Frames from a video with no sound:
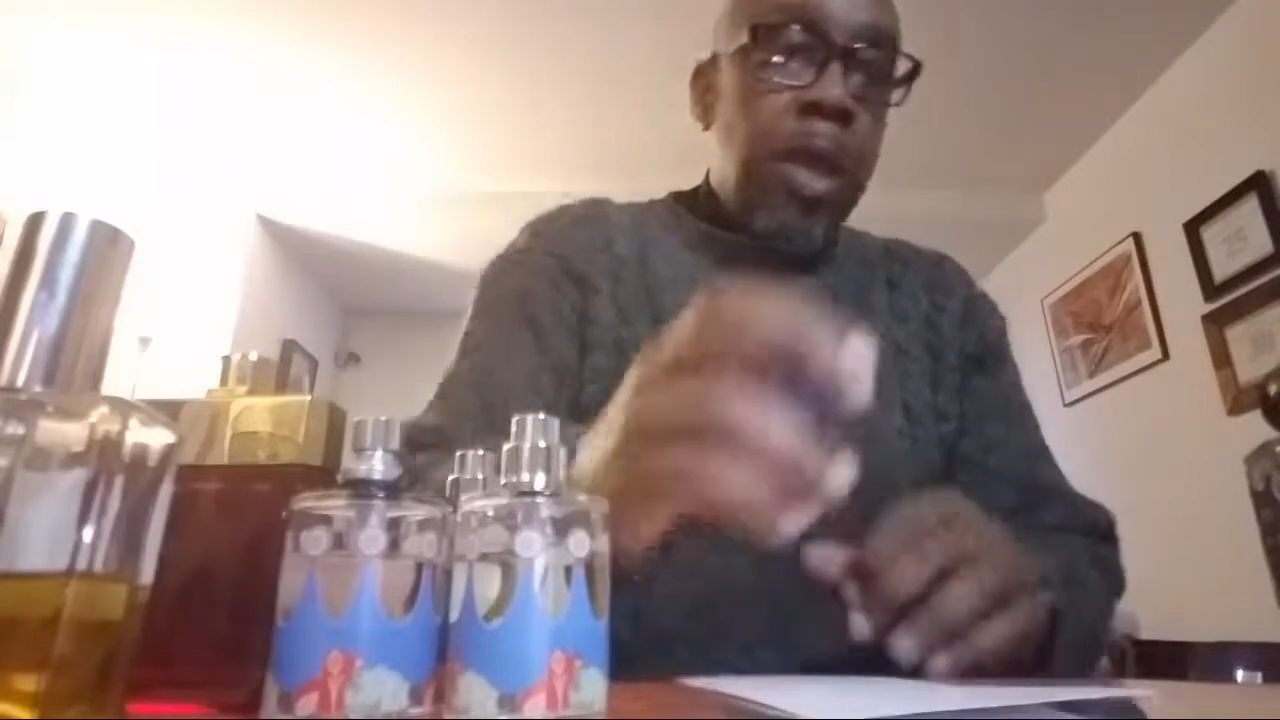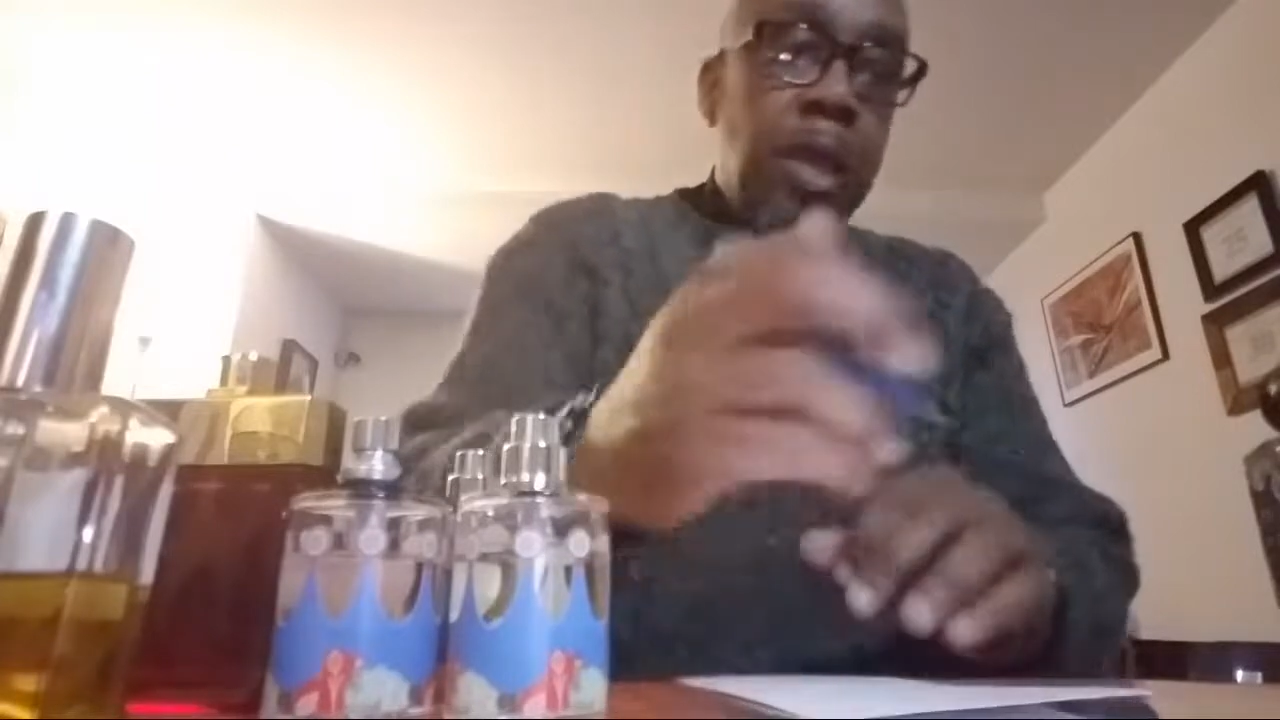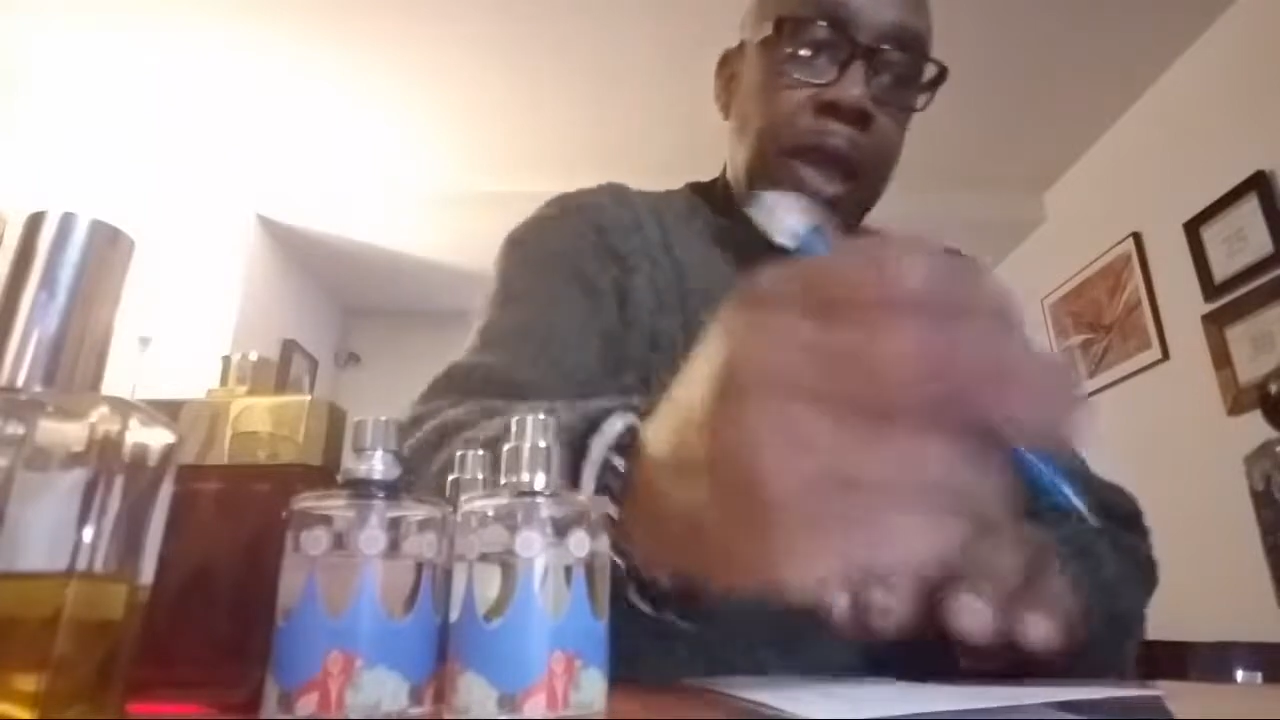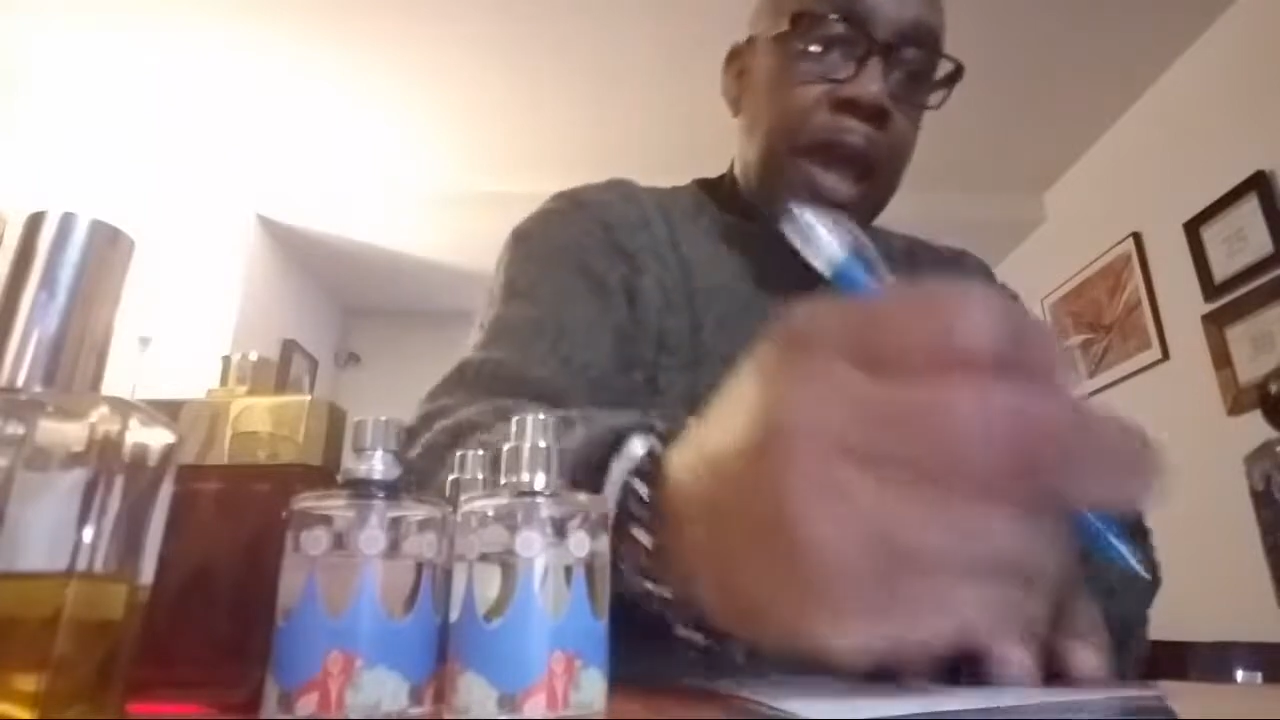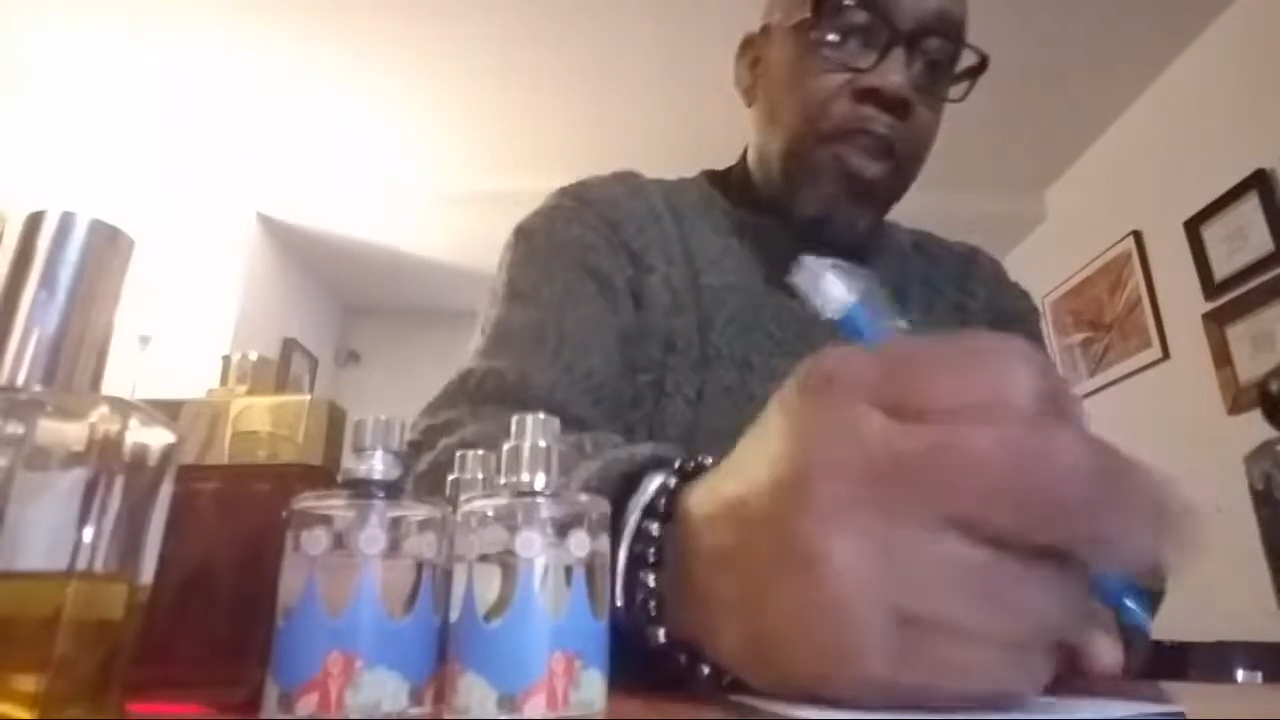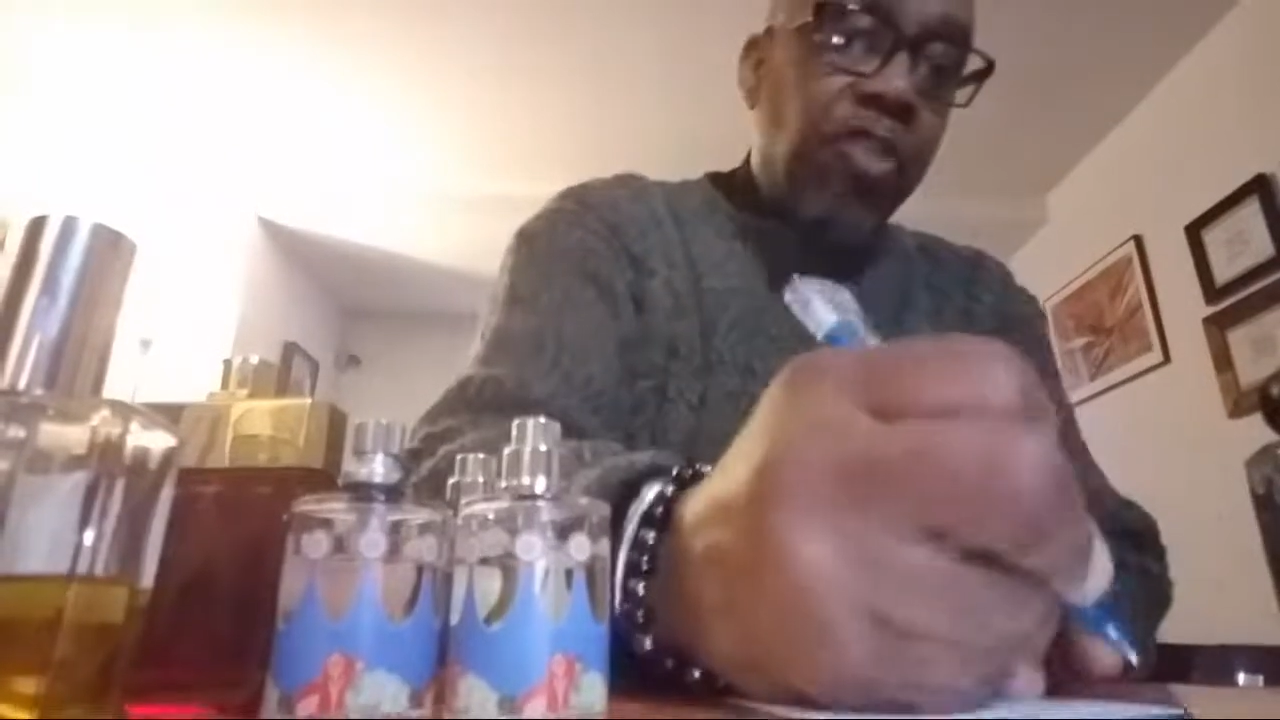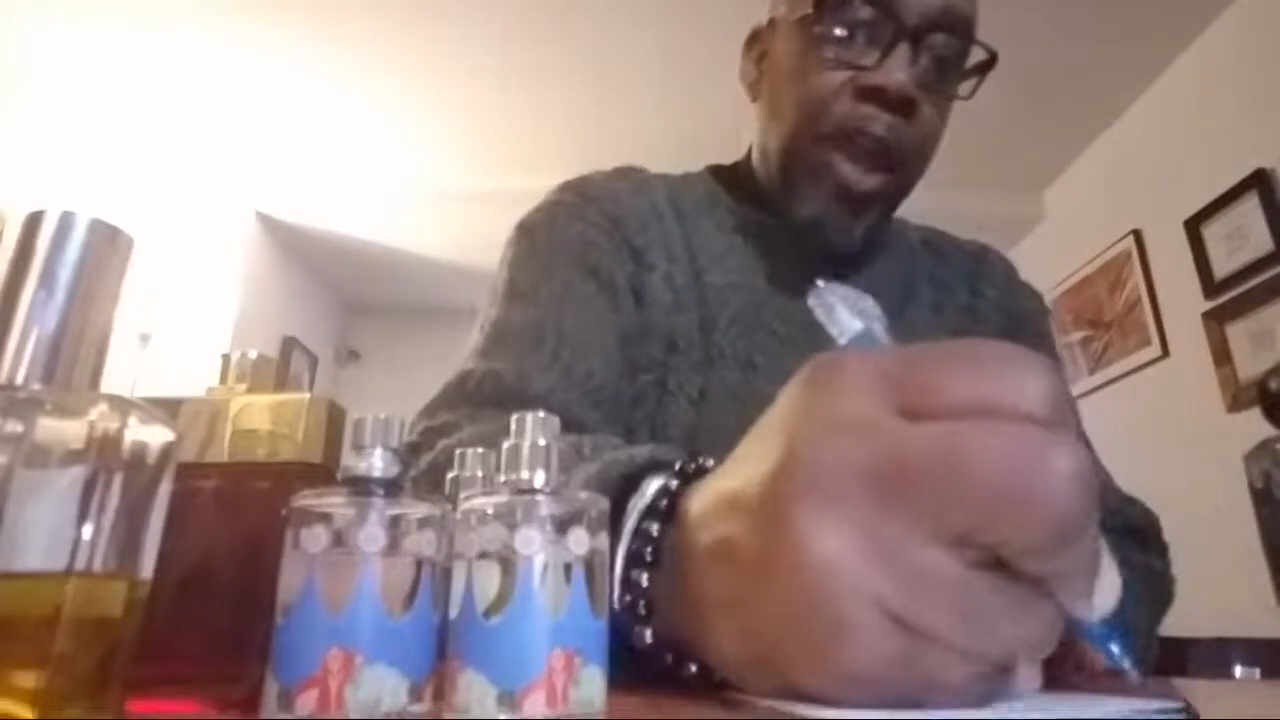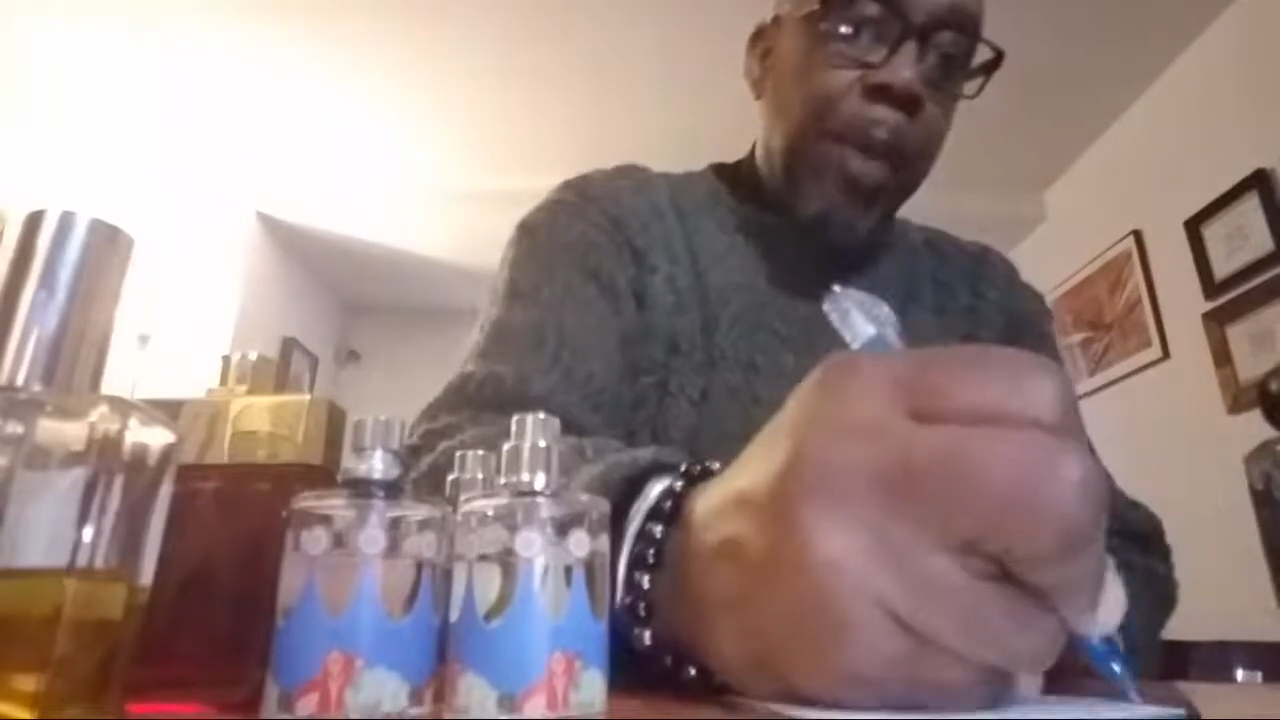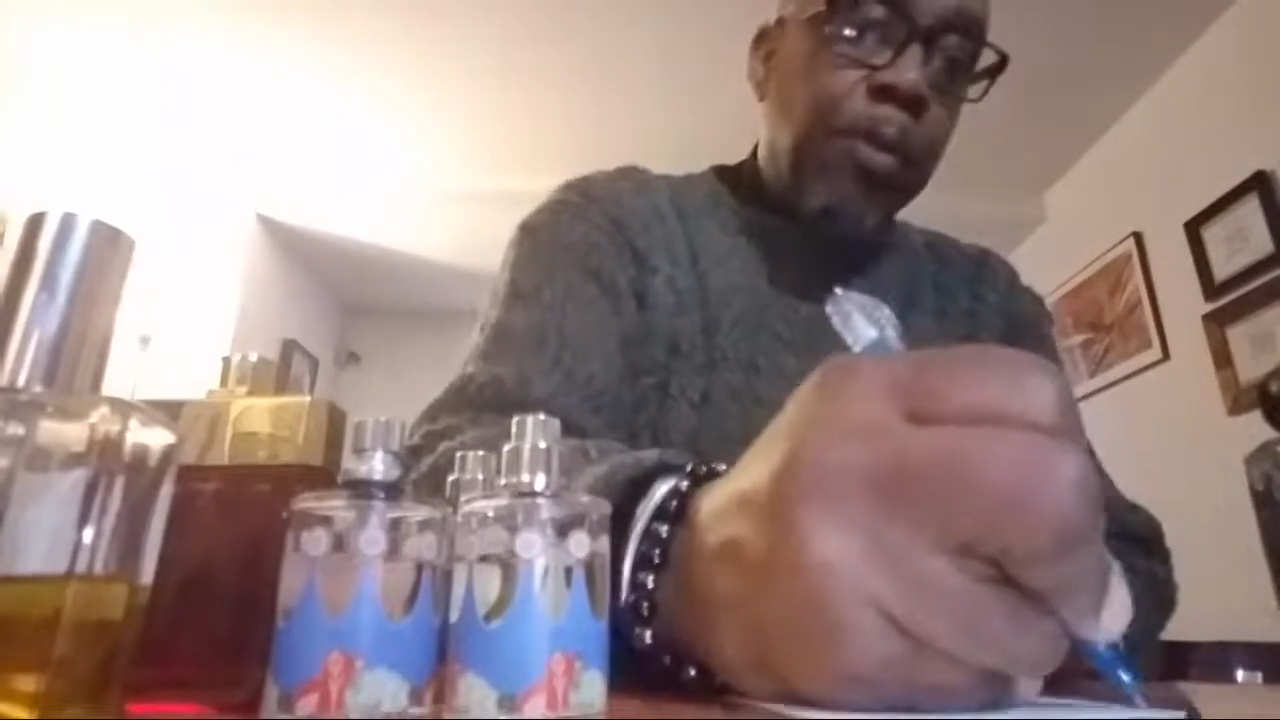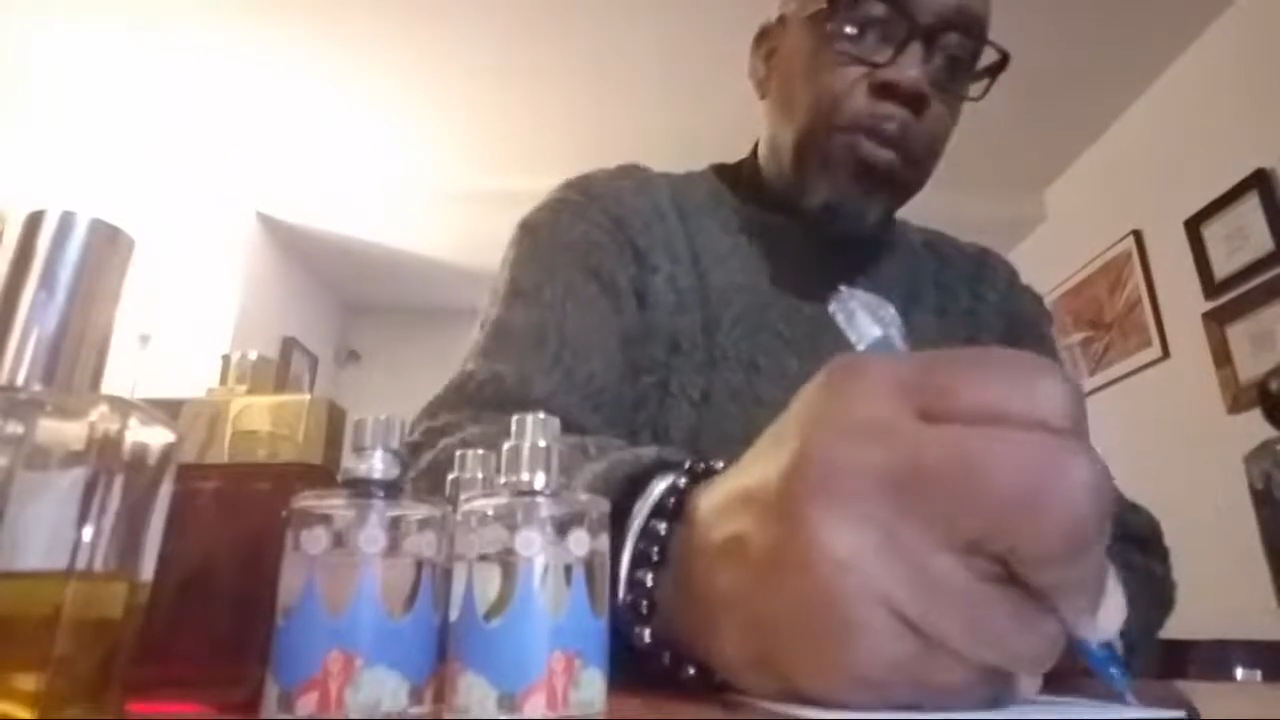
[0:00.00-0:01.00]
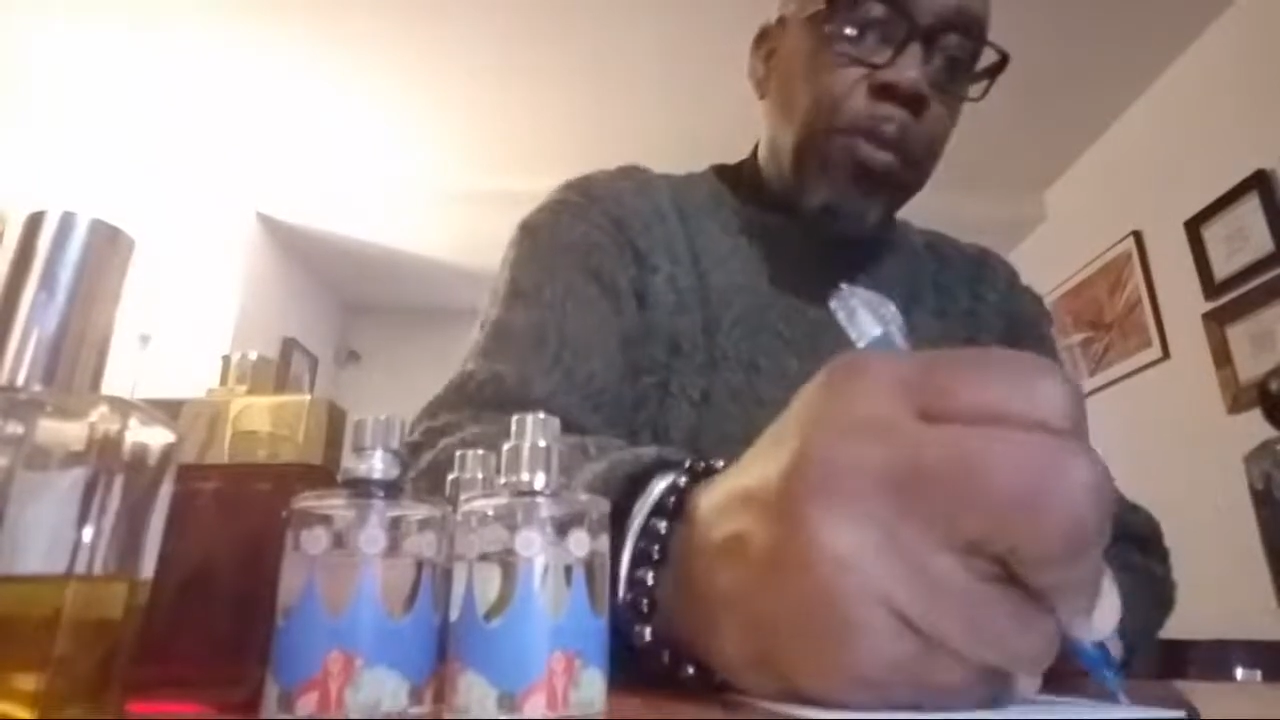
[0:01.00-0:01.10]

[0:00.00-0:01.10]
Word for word: Cash App is